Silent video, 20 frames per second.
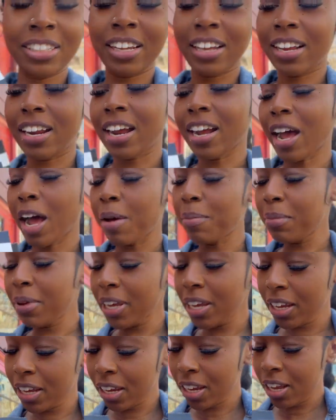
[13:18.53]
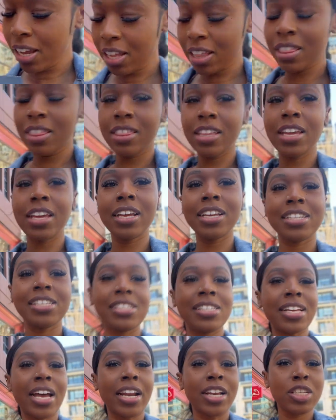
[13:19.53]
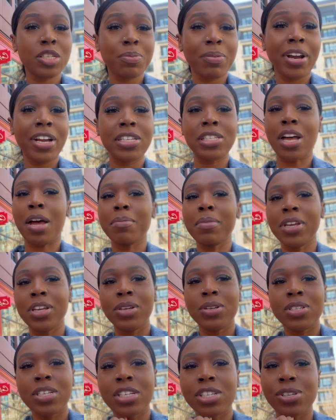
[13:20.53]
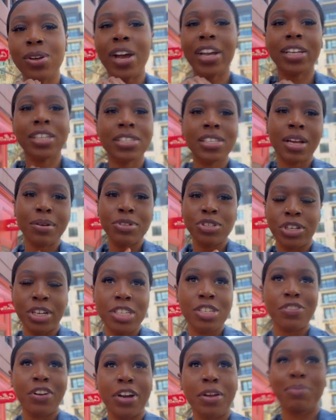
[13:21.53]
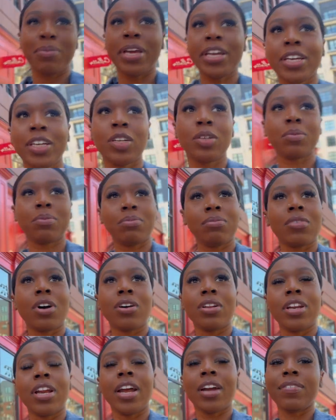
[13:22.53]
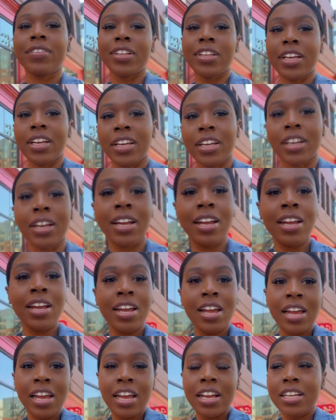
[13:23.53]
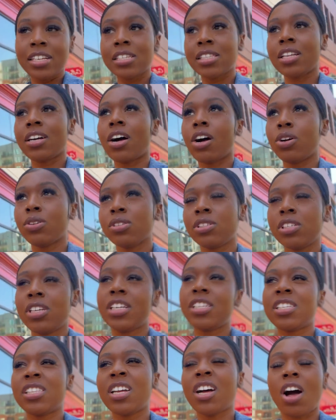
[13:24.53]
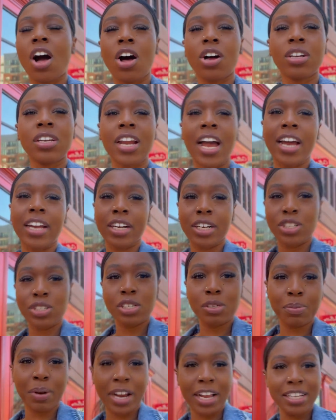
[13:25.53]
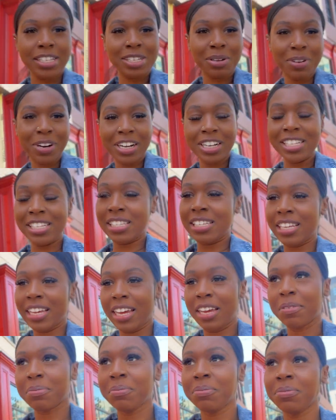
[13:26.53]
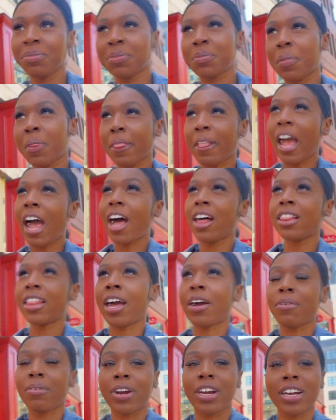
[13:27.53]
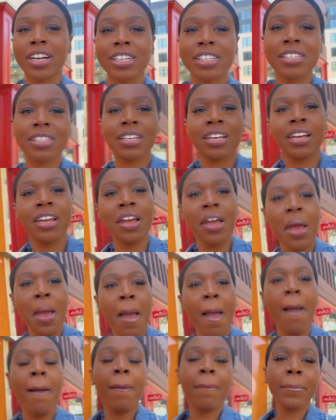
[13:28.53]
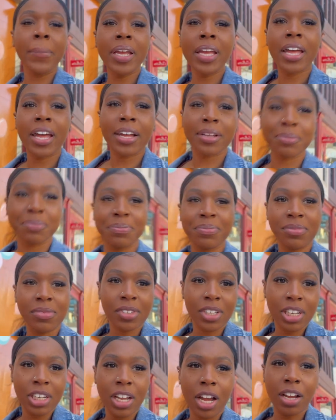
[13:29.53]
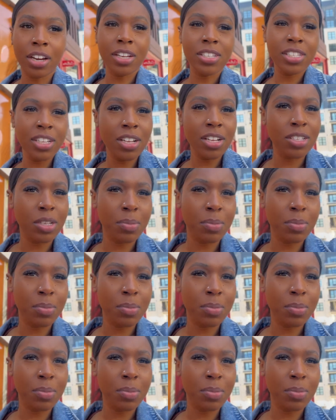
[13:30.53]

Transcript: and i got me the setting spray so i'm gonna use it so i can stop transferring makeup onto everything and it's the old it's the all-nighter spray so we're gonna see how that works but yeah y'all y'all see those